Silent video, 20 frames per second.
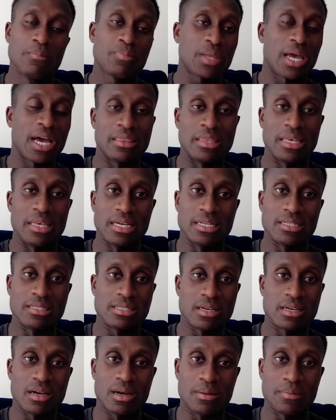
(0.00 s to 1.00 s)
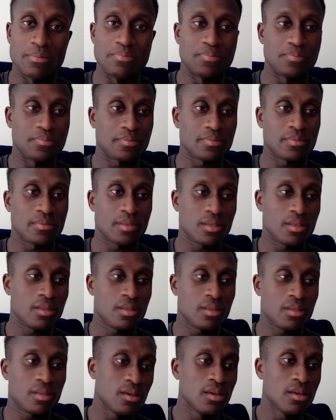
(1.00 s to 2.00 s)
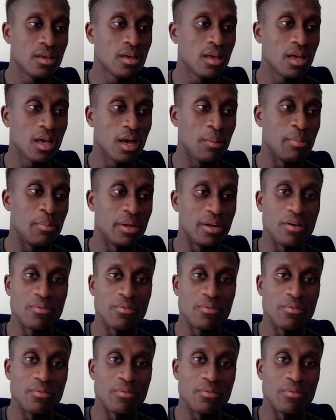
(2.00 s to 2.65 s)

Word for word: I think it's a bit